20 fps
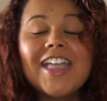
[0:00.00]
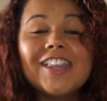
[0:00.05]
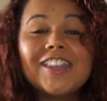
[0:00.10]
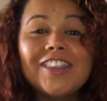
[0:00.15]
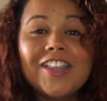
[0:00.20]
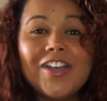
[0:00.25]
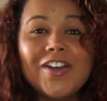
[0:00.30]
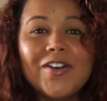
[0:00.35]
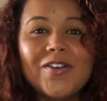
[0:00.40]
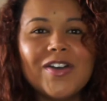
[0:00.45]

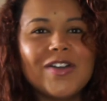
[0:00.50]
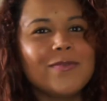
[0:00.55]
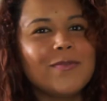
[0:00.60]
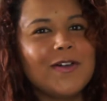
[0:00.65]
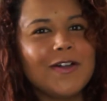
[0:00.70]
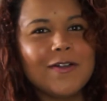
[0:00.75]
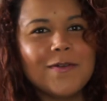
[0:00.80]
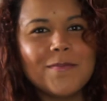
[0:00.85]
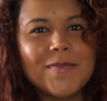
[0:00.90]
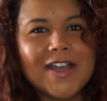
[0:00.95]
Hello and
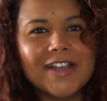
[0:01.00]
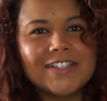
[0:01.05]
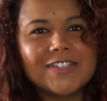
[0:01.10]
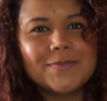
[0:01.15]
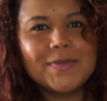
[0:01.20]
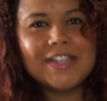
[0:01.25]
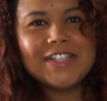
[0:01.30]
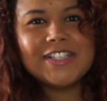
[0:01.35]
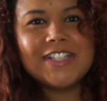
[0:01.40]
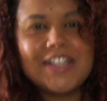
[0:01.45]
welcome back to
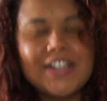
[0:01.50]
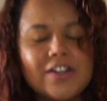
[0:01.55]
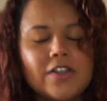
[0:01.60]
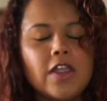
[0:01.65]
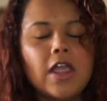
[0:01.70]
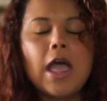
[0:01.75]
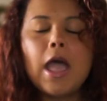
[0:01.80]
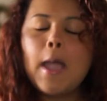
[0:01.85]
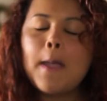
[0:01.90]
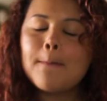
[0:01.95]
my
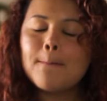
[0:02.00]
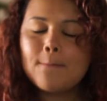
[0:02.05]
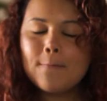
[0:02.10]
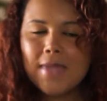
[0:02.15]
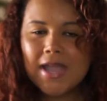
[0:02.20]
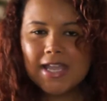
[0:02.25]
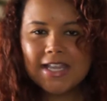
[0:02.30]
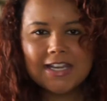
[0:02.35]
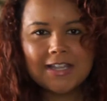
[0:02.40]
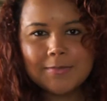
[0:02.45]
channel.
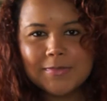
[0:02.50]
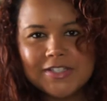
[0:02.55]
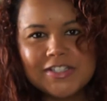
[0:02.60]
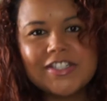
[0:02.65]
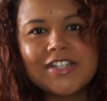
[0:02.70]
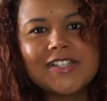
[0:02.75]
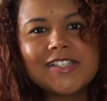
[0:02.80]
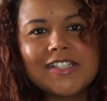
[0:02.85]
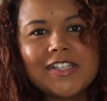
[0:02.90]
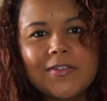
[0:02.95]
My name is
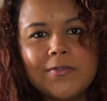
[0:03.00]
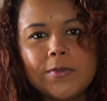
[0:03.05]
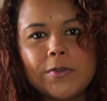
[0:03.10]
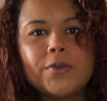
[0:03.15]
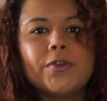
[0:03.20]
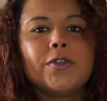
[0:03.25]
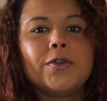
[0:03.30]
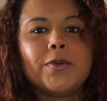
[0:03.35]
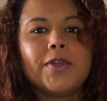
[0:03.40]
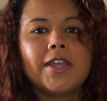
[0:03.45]
Jessie if you're
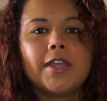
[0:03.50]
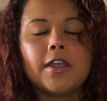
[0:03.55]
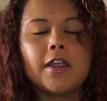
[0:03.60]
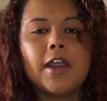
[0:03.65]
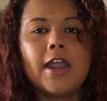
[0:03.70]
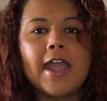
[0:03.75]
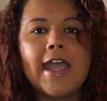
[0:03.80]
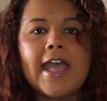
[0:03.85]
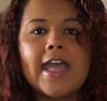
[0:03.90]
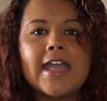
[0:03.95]
new
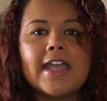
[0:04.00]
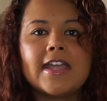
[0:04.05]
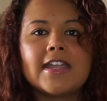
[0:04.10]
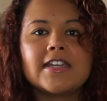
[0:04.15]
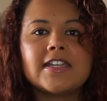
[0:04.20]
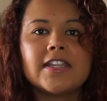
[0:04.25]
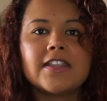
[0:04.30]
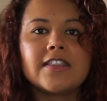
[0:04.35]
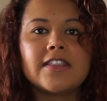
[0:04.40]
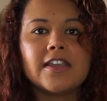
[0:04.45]
here,
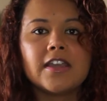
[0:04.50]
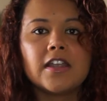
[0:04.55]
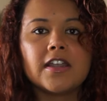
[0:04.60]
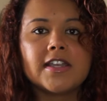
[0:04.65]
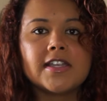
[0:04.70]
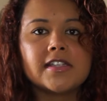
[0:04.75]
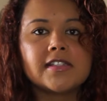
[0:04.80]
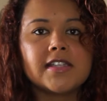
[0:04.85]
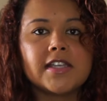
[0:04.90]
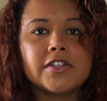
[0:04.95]
and there
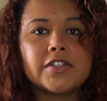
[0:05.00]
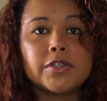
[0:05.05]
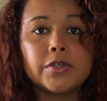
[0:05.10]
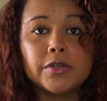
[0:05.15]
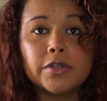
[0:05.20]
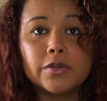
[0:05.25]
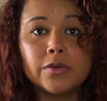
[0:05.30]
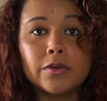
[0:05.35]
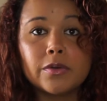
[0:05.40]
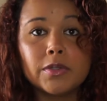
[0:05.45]
is a
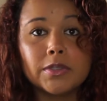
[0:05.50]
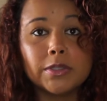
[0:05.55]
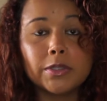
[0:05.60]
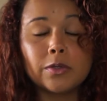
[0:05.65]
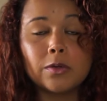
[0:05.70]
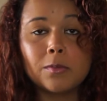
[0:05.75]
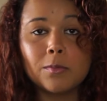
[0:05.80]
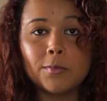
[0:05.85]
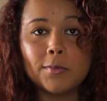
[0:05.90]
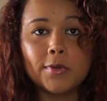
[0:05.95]
two-year-old
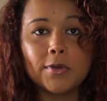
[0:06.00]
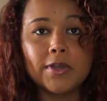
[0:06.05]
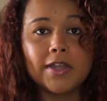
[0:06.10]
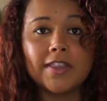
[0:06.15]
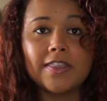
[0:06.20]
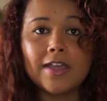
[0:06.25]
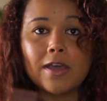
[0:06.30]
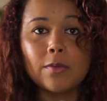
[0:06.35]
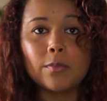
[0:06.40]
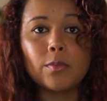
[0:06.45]
little
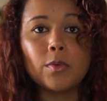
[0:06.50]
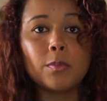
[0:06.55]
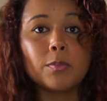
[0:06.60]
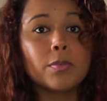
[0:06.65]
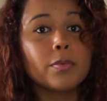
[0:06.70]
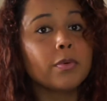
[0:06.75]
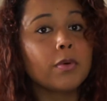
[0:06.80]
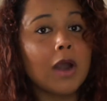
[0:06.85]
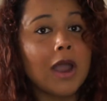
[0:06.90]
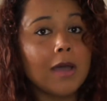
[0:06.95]
boy that will
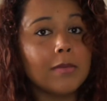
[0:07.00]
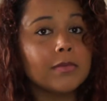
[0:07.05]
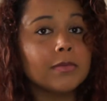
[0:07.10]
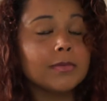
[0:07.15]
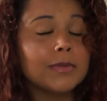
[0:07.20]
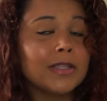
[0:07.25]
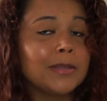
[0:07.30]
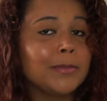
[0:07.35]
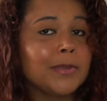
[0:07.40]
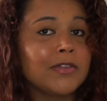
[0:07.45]

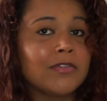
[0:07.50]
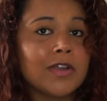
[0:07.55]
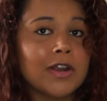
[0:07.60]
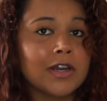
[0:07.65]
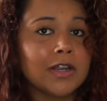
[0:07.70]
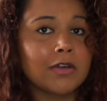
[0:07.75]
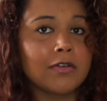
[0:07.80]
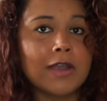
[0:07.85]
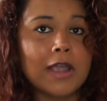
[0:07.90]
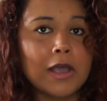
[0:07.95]
probably be
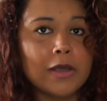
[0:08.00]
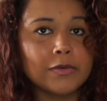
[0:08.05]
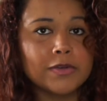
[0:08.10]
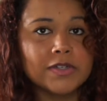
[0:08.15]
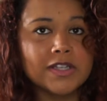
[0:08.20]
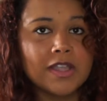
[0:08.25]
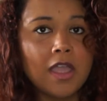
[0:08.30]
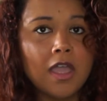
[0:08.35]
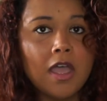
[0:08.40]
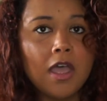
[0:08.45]
running
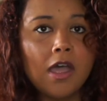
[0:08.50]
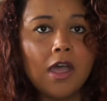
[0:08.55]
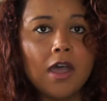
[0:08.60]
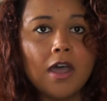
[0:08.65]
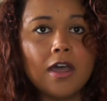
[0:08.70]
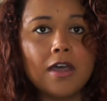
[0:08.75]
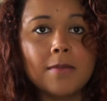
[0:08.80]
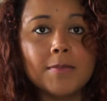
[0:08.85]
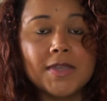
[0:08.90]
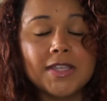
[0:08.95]
around
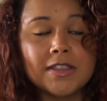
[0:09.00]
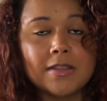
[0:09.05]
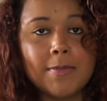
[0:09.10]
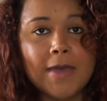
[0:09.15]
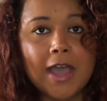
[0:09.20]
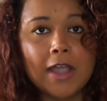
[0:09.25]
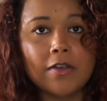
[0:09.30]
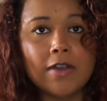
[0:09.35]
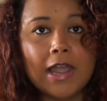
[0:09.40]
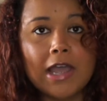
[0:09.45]
in the
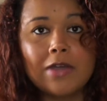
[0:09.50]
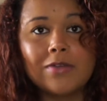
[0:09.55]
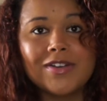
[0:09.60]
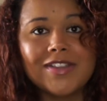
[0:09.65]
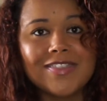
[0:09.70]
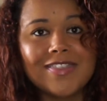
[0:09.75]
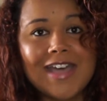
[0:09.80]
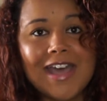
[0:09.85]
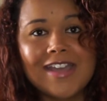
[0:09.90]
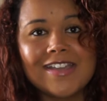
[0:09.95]
background.
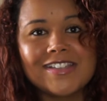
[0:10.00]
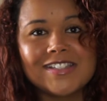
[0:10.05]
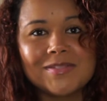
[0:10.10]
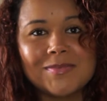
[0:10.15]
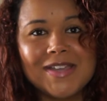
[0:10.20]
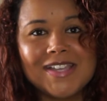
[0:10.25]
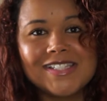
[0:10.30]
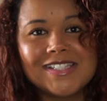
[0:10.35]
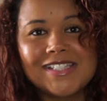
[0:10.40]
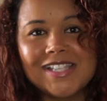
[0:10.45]
That is
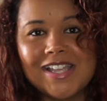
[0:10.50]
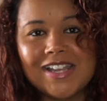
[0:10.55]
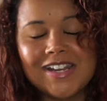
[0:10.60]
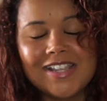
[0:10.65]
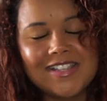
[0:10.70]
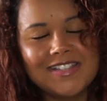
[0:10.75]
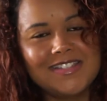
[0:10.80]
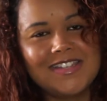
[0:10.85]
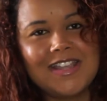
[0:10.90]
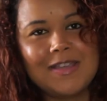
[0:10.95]
my son,
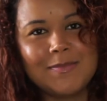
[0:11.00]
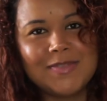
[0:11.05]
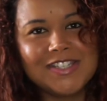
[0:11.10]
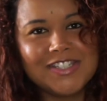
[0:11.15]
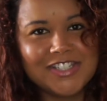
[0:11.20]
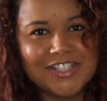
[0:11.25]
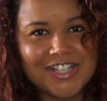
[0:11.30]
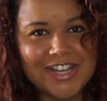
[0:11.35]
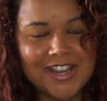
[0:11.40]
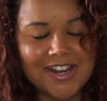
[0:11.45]
his name is
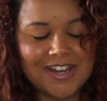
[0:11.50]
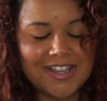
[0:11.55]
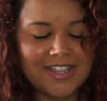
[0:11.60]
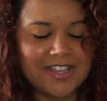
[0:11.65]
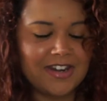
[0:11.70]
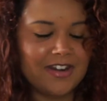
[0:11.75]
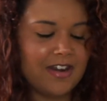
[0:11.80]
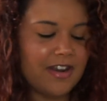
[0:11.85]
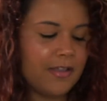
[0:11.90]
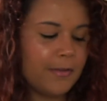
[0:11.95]

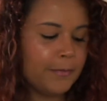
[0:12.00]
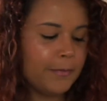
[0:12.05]
Jaden.